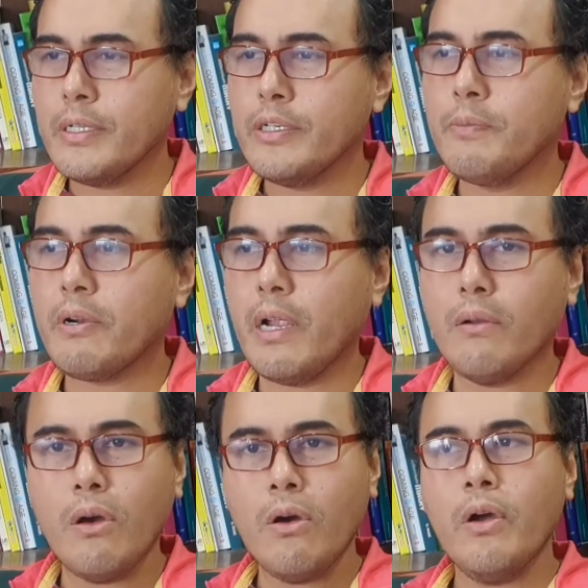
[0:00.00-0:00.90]
human rights
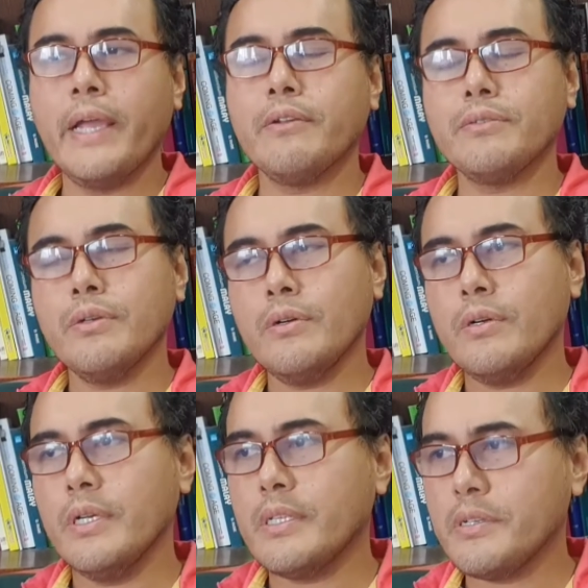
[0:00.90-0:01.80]
law and also
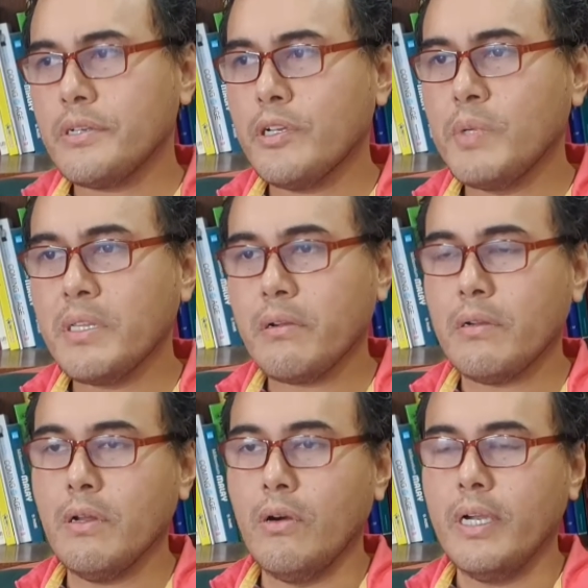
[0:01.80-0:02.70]
international humanitarian
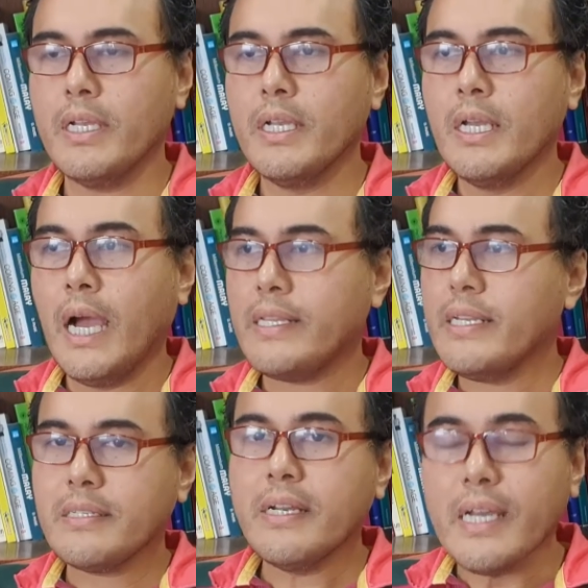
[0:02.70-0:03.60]
law, I think
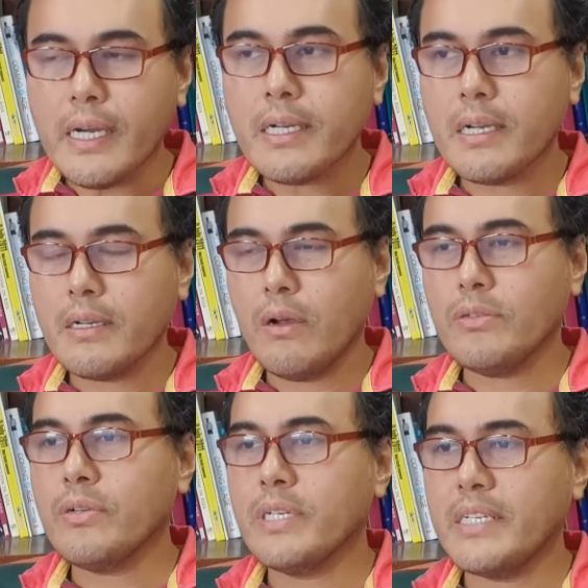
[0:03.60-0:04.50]
it's clear.
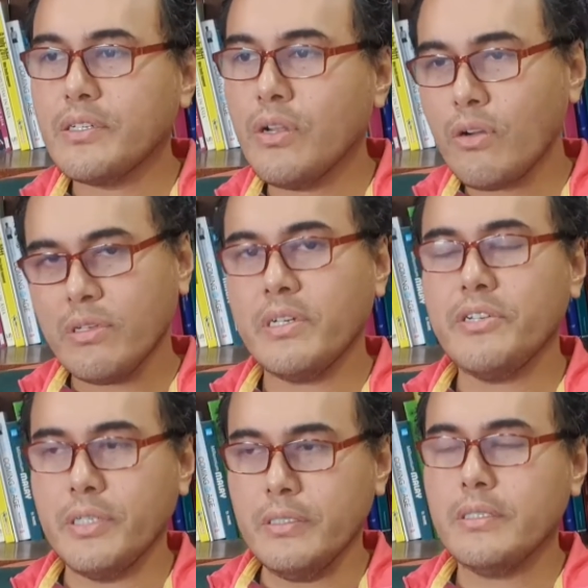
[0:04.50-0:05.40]
Also, there's no
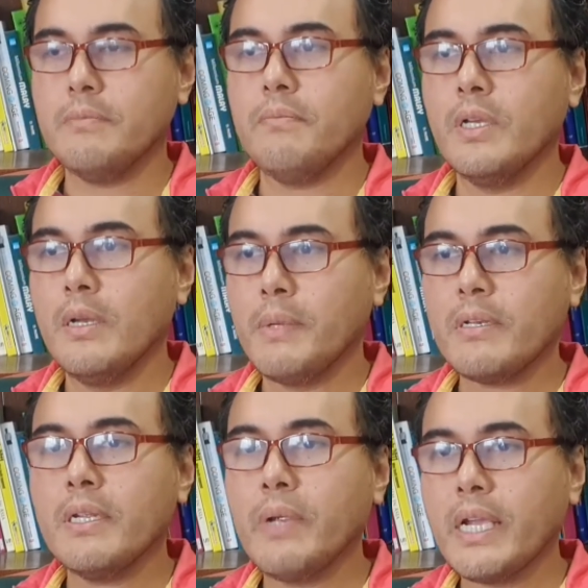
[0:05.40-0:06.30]
contradictions,
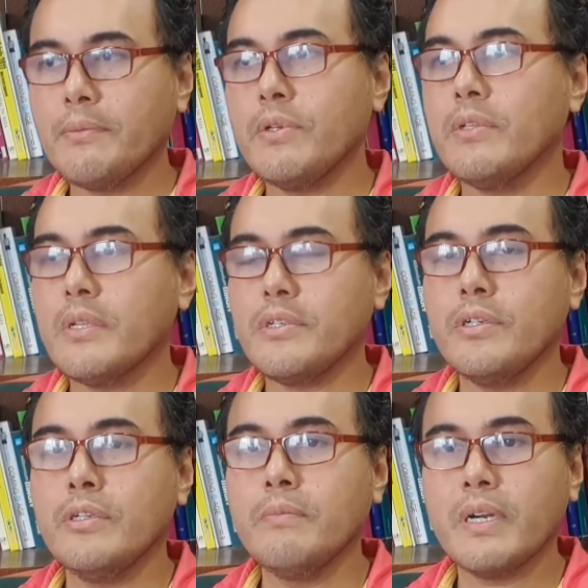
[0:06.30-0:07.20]
particularly when it comes to
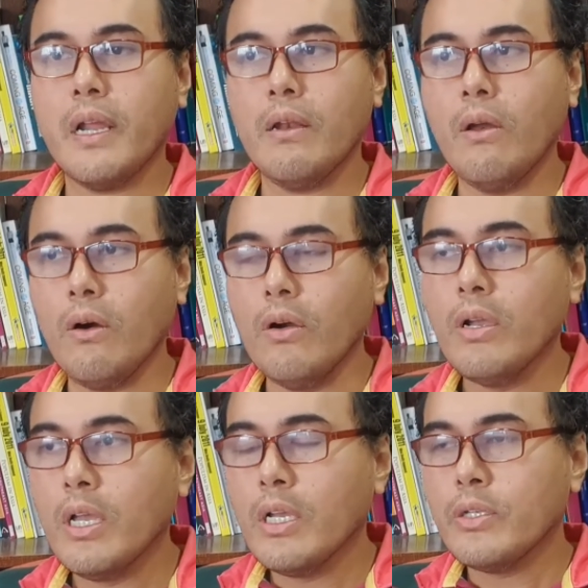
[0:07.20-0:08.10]
international human rights law.
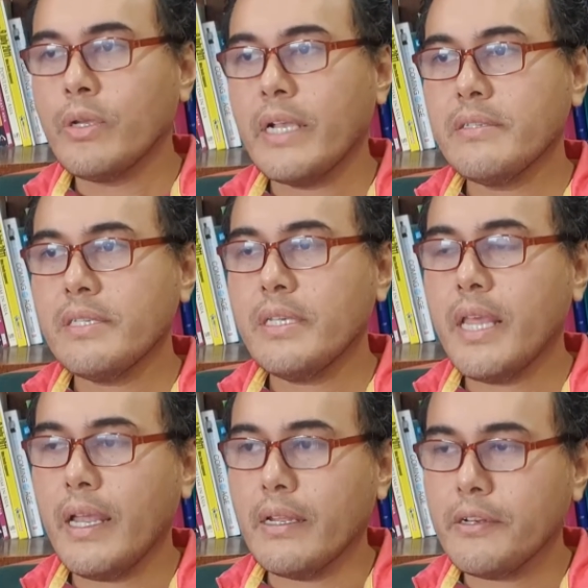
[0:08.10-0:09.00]
You can see that